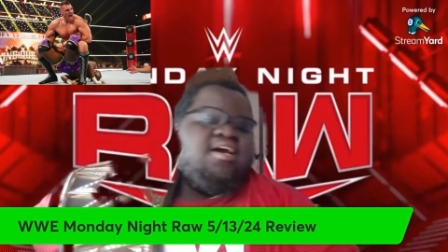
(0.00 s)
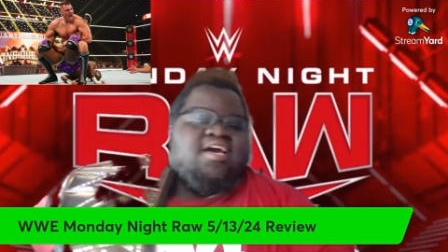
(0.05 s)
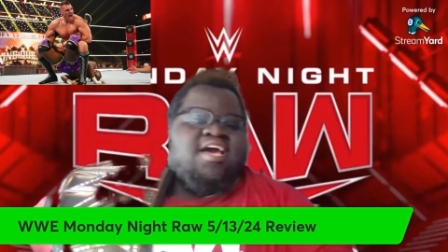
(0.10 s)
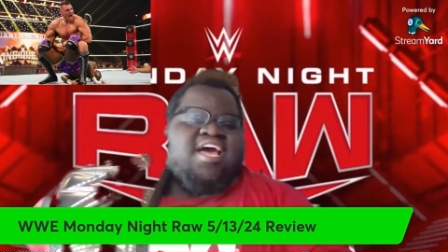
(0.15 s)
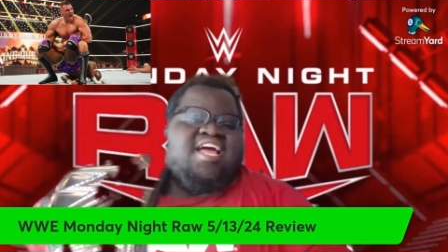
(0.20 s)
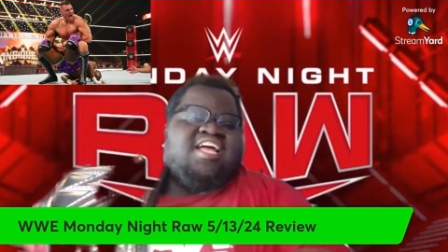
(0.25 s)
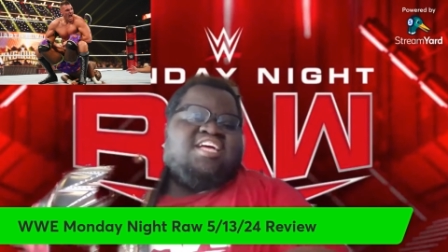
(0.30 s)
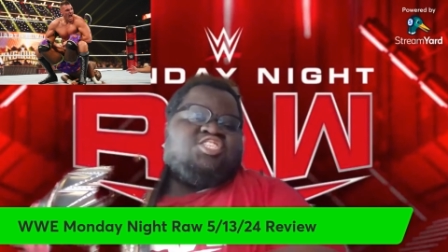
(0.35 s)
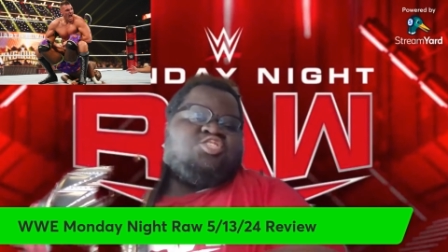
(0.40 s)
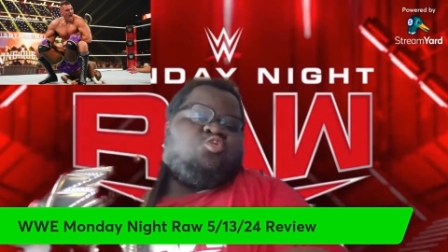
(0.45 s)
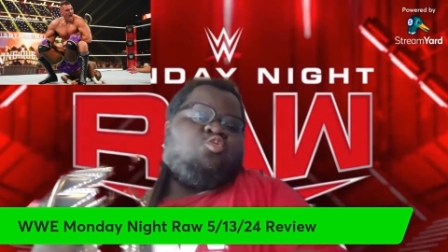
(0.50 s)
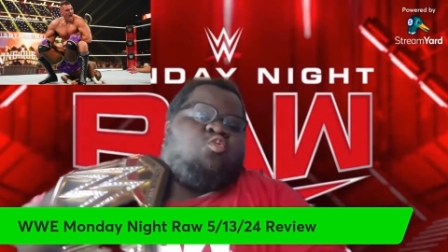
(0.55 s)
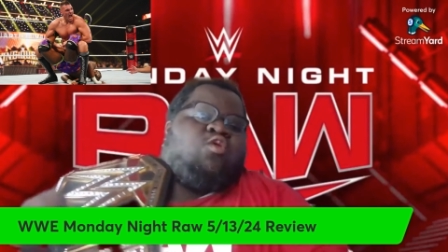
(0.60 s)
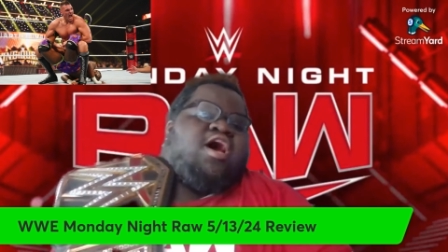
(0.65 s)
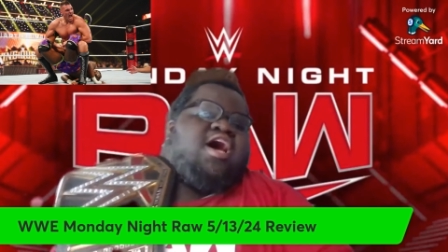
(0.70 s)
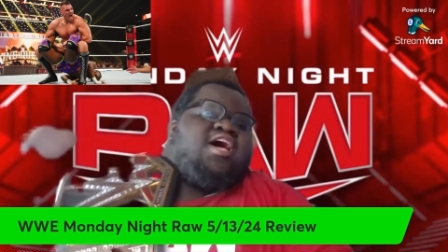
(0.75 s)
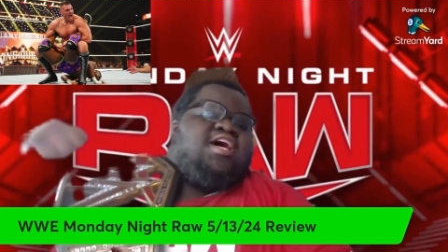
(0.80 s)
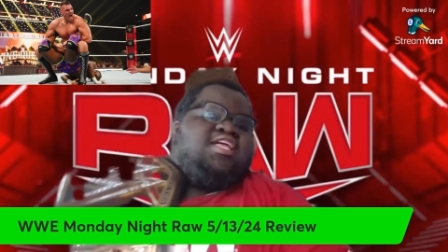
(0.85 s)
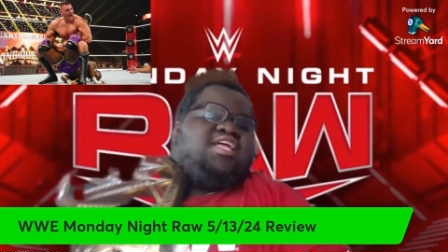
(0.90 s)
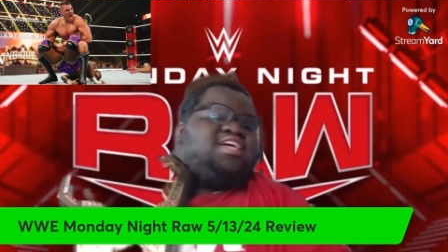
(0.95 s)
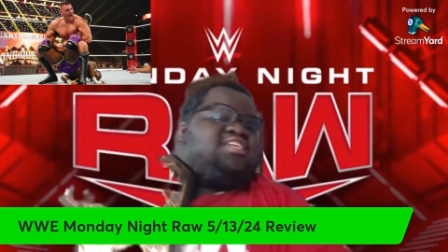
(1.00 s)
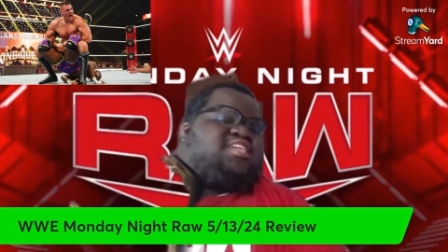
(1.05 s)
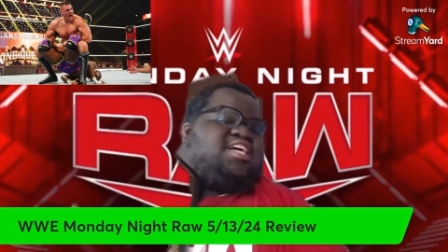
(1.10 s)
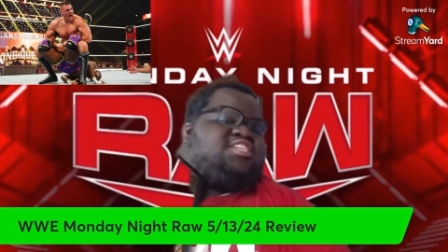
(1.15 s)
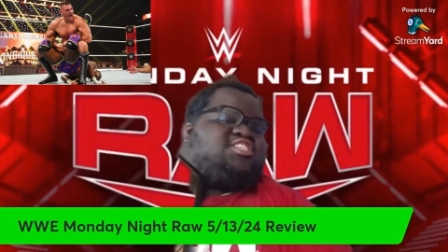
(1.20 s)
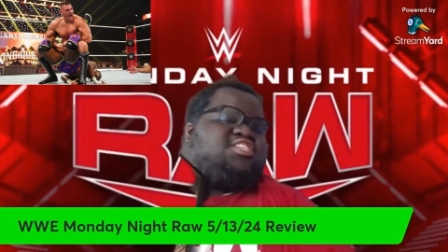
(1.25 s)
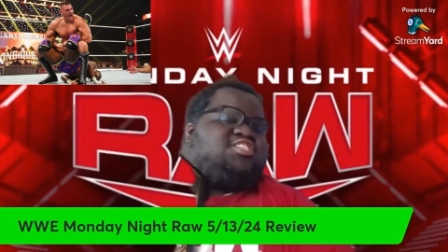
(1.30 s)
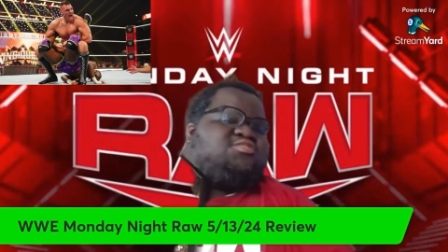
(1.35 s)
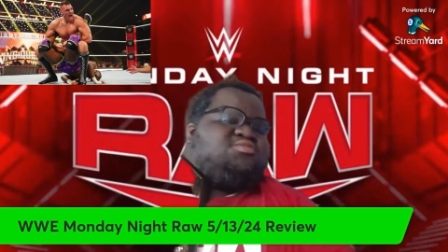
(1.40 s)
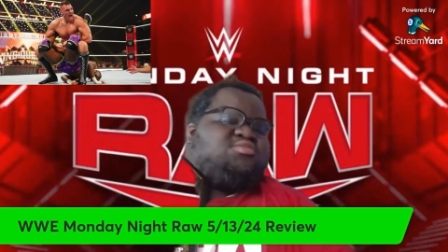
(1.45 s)
as quiet as I
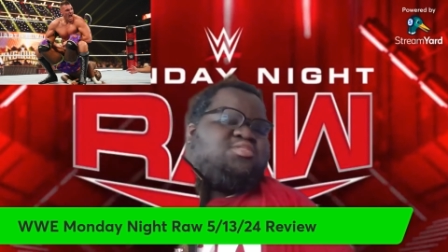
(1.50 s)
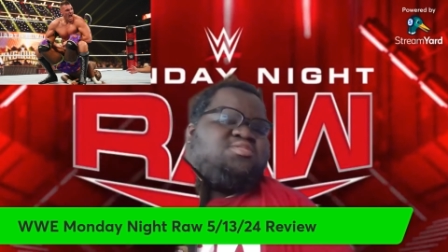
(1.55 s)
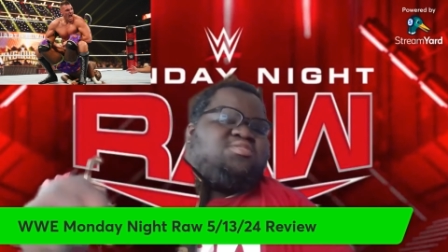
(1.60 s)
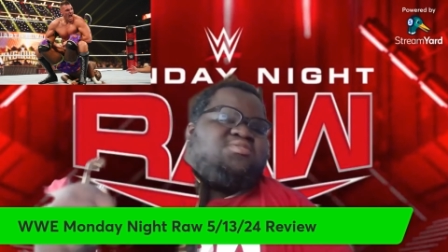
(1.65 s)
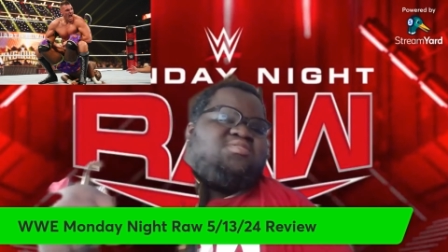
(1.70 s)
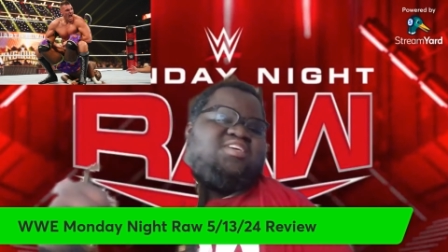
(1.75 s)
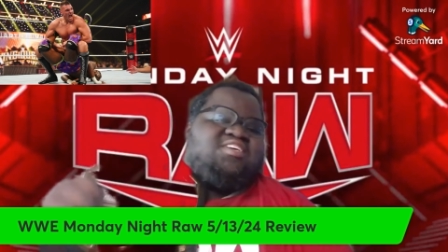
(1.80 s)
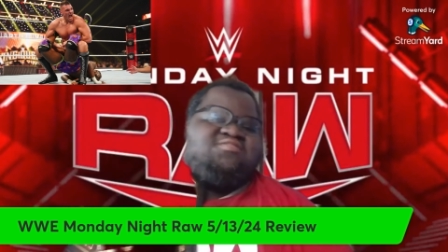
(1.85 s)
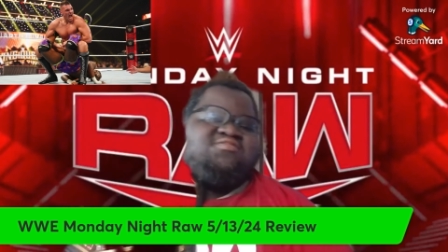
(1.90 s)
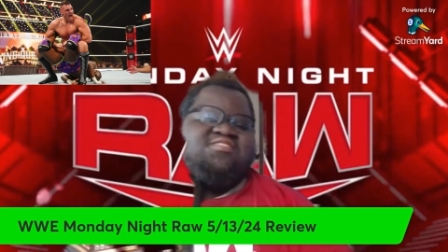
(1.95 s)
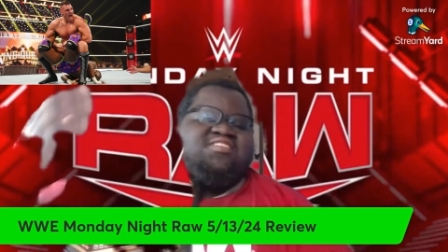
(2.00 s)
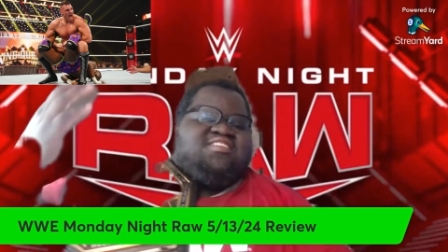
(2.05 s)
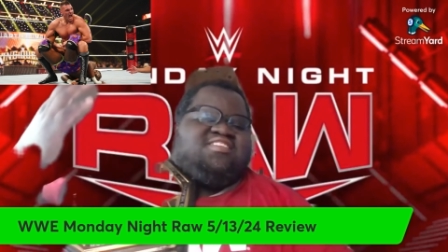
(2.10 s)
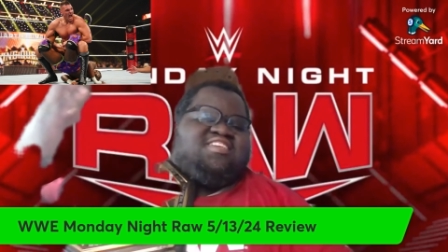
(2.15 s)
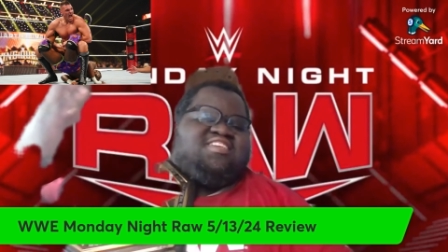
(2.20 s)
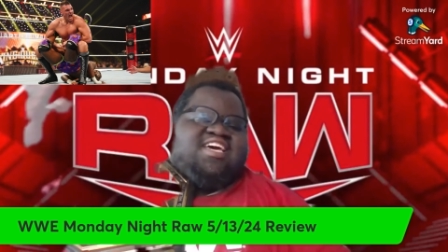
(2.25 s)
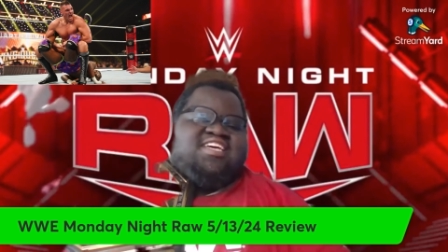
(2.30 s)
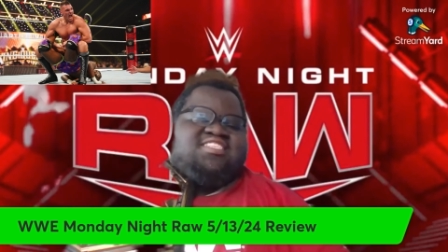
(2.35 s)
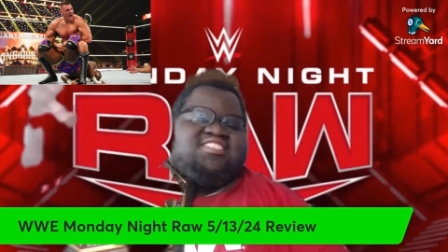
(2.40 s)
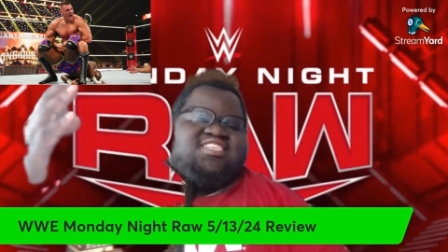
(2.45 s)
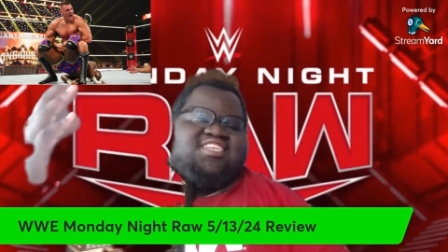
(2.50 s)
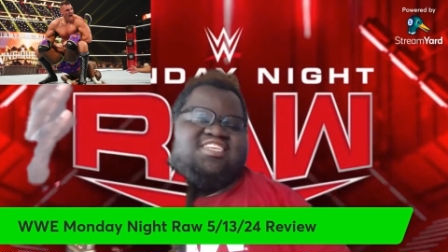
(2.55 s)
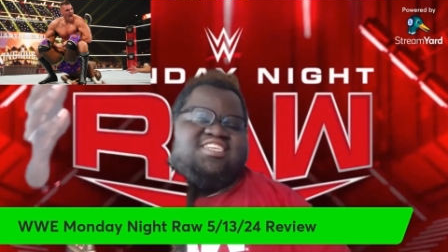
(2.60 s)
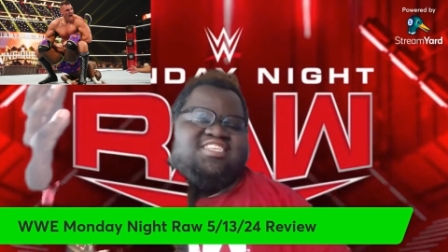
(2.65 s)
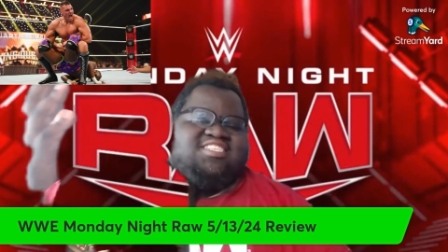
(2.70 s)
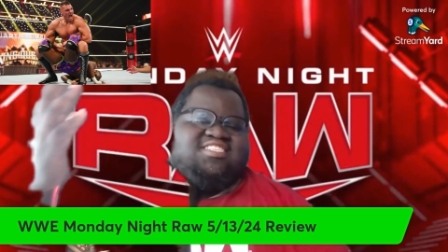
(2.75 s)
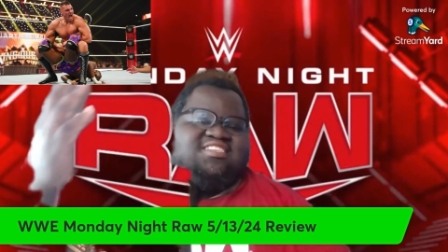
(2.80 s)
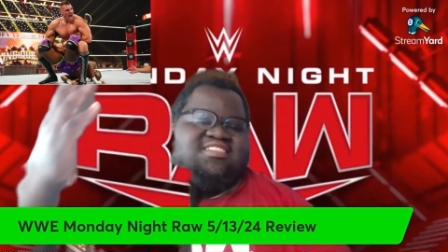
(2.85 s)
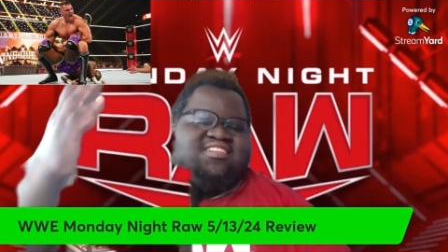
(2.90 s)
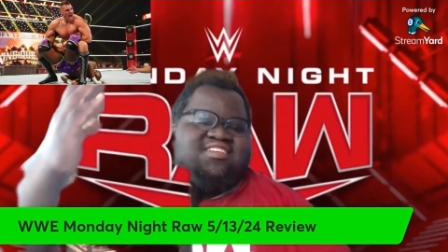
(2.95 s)
just threw, as you can't see it
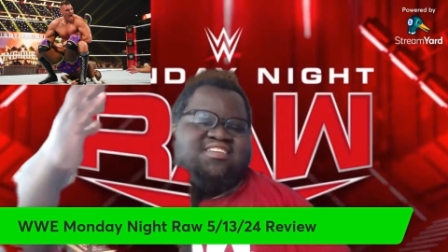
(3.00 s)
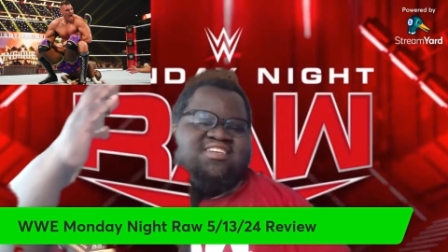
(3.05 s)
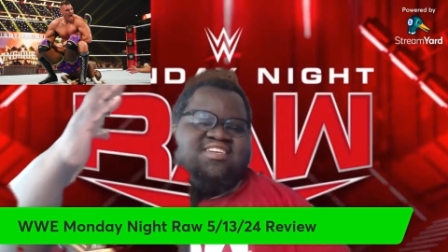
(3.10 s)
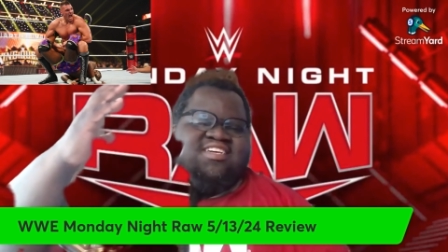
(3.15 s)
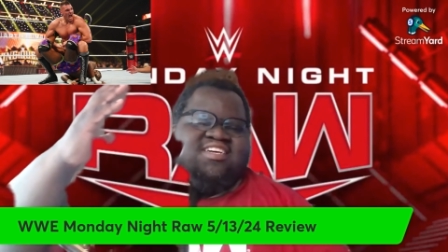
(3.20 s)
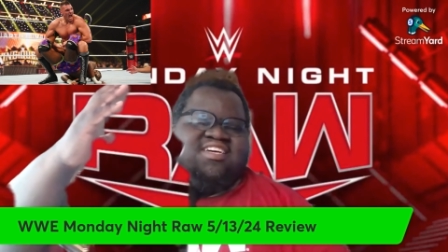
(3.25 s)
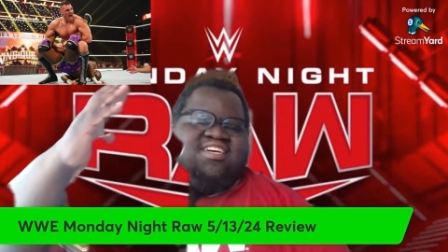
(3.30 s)
because of the